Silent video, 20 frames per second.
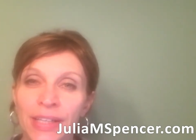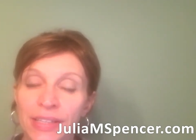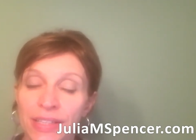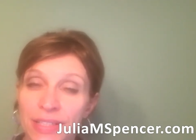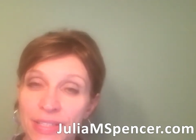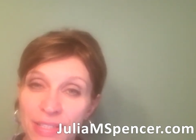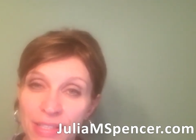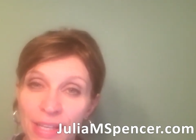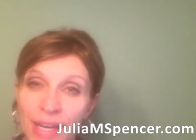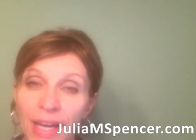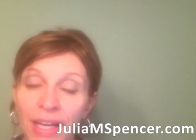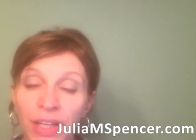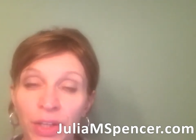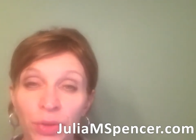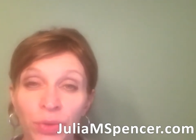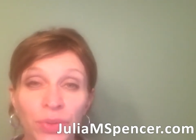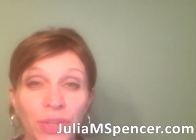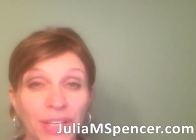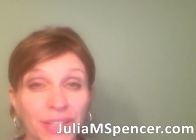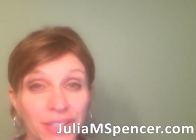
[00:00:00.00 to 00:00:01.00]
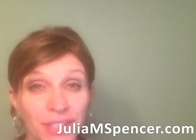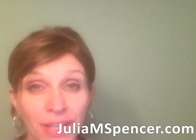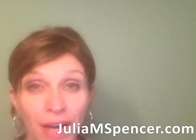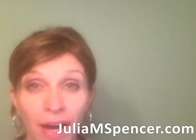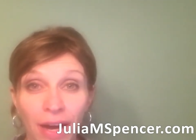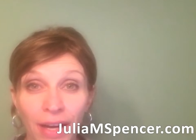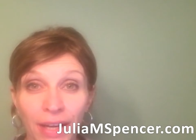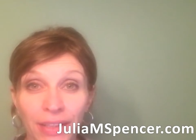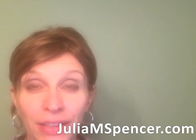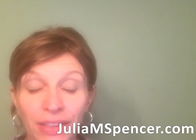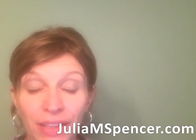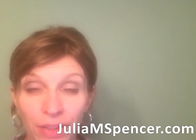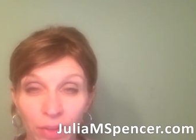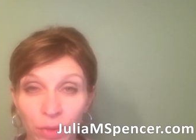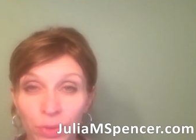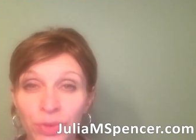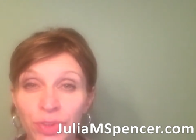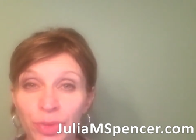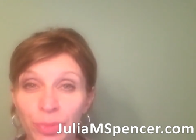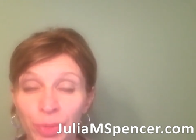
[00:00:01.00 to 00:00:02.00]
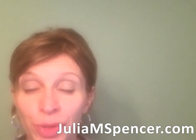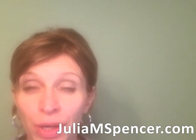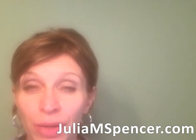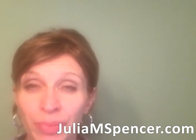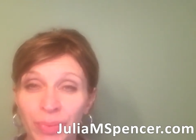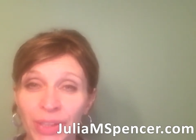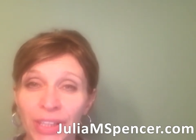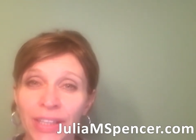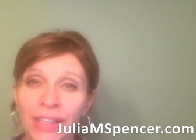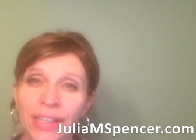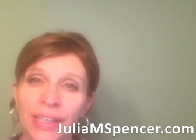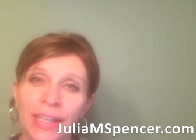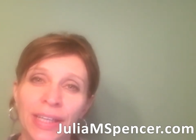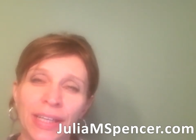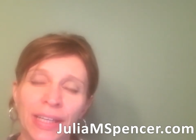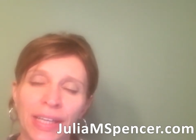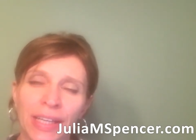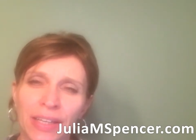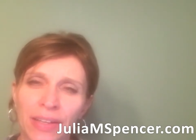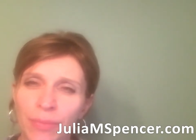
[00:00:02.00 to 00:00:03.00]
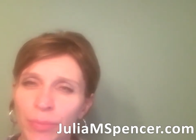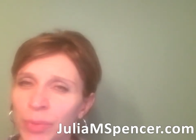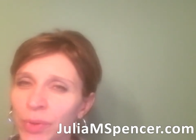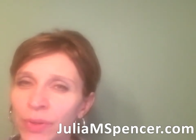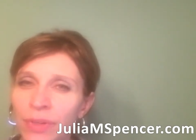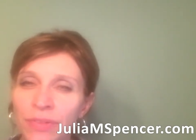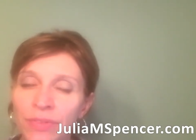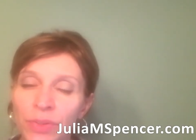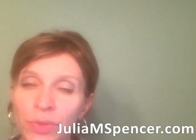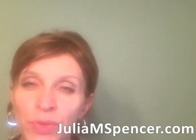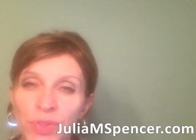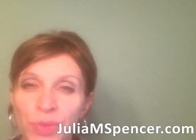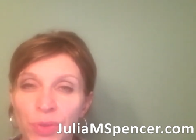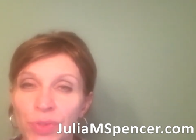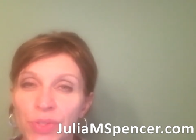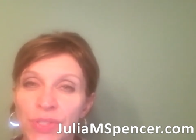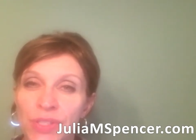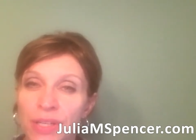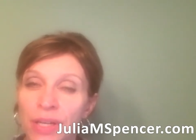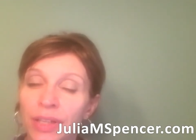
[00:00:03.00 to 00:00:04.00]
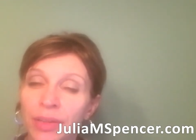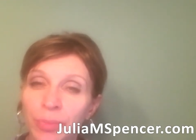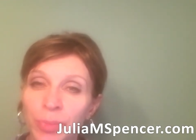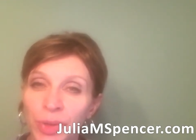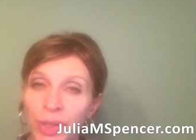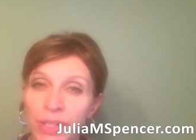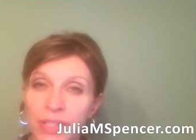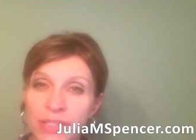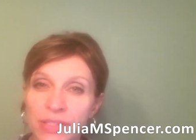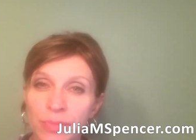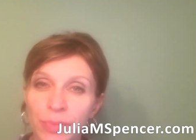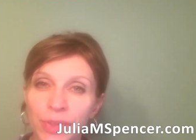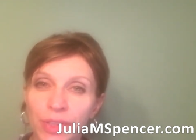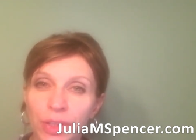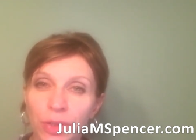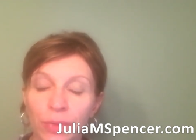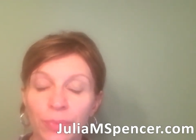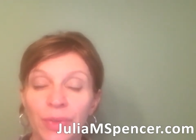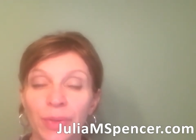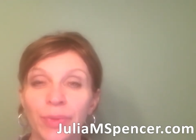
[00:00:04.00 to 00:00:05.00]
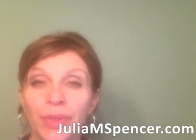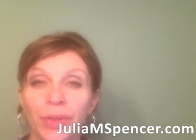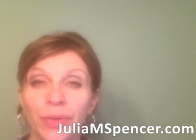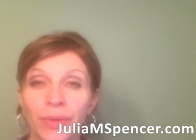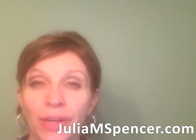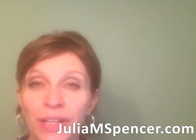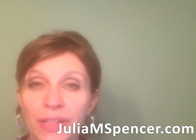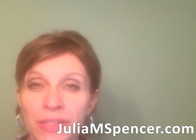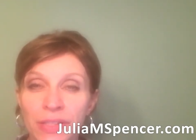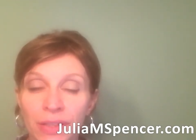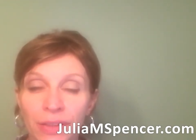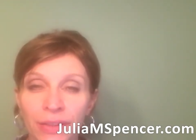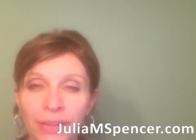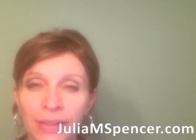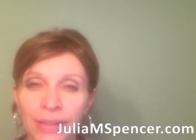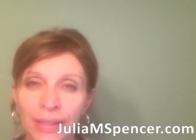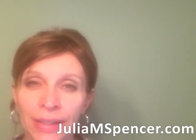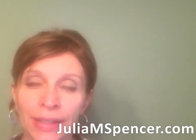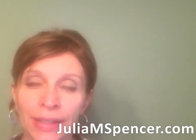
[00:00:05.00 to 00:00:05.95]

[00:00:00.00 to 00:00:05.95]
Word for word: this lady who had died that owned the property and I believe it was her son possibly or maybe a grandson